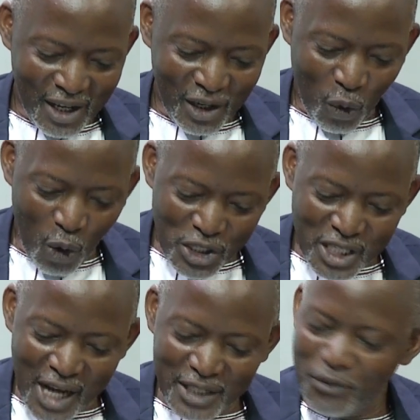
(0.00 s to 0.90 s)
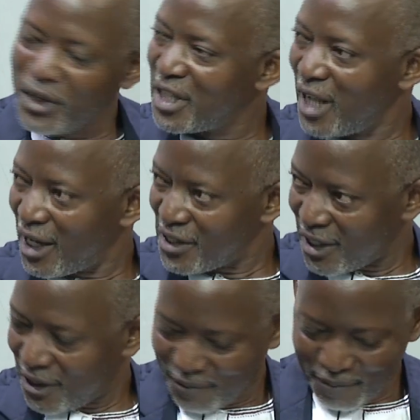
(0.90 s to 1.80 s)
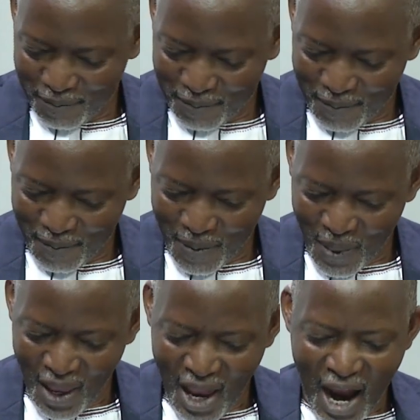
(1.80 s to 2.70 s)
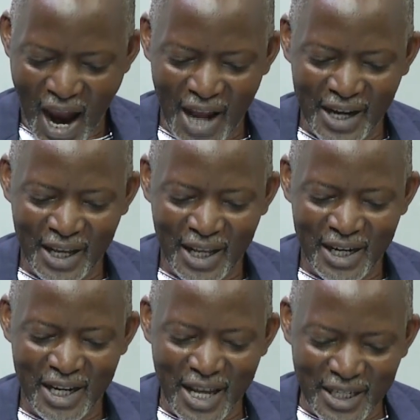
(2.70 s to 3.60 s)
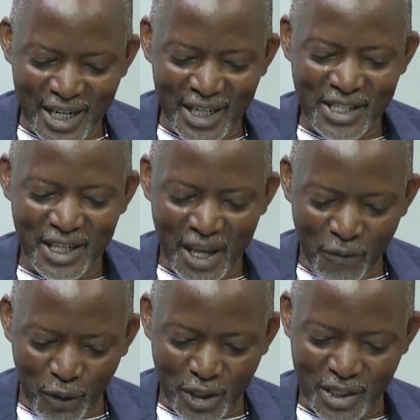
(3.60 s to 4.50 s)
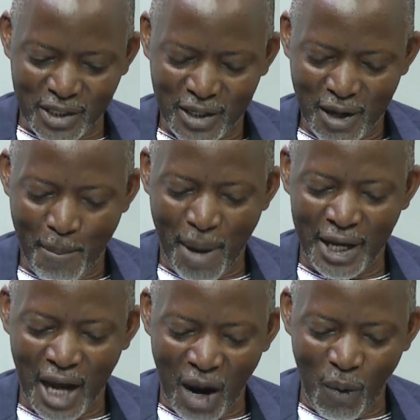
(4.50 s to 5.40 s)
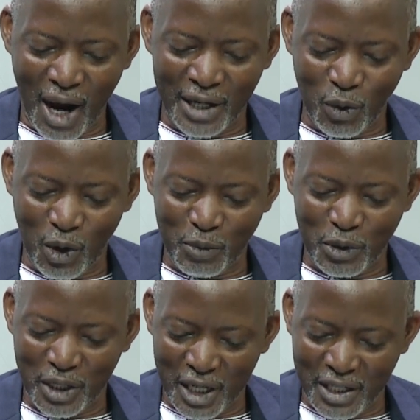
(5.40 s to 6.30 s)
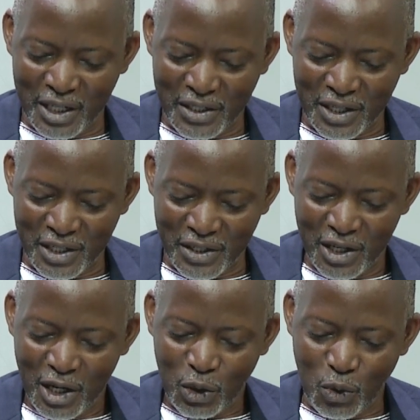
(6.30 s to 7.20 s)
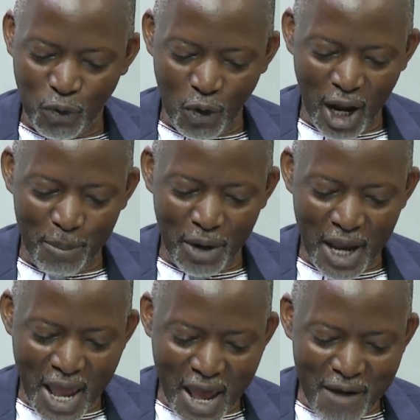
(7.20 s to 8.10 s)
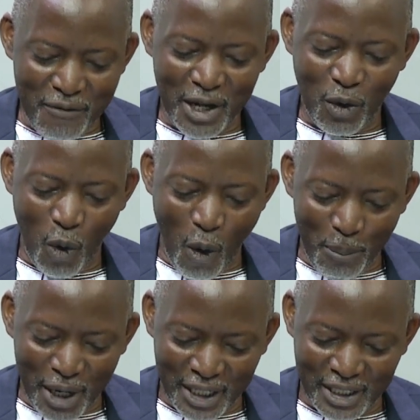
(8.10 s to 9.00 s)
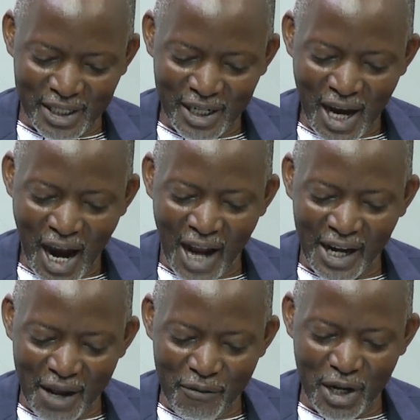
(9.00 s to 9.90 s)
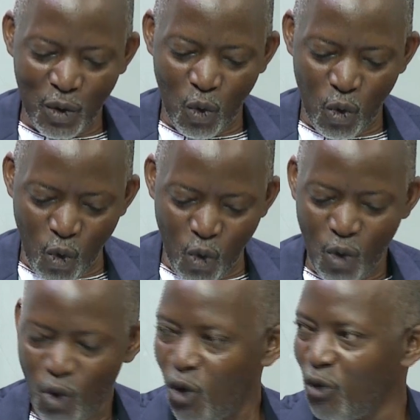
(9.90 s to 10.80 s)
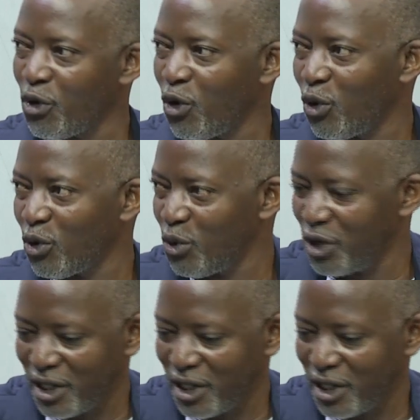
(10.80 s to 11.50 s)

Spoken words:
Constant vigilance and relentless efforts by our anti-corruption agencies to follow up every complaint and every clue of wrongdoing.